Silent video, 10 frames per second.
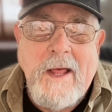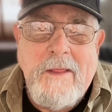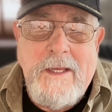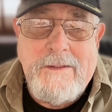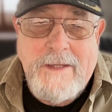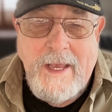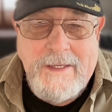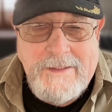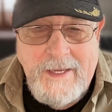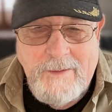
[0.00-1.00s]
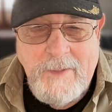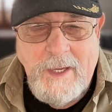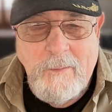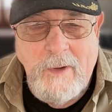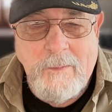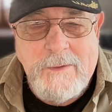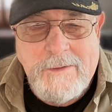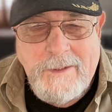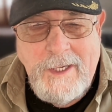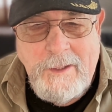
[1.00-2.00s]
these guys can make
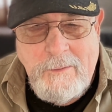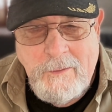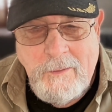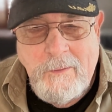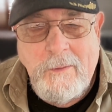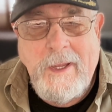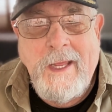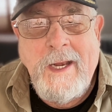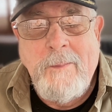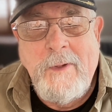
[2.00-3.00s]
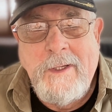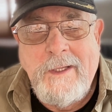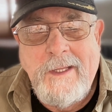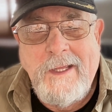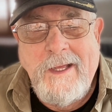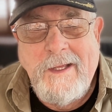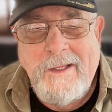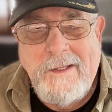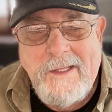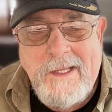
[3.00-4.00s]
weapons, and they do. And I'm going
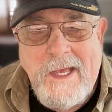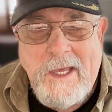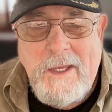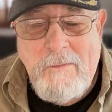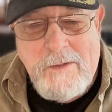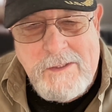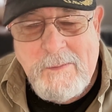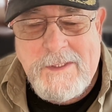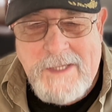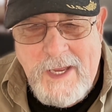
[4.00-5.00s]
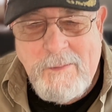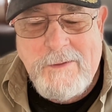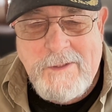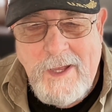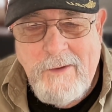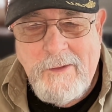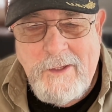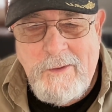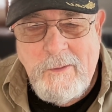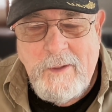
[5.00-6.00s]
to give you some examples of how they
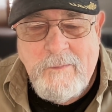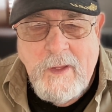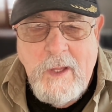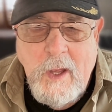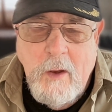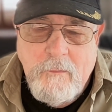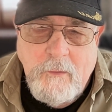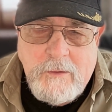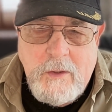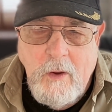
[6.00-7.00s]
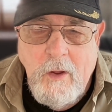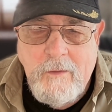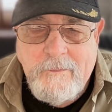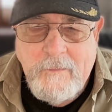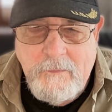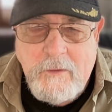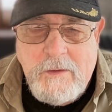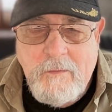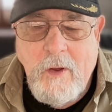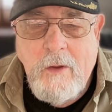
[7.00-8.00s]
do it. First
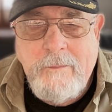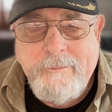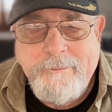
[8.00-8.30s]
of all,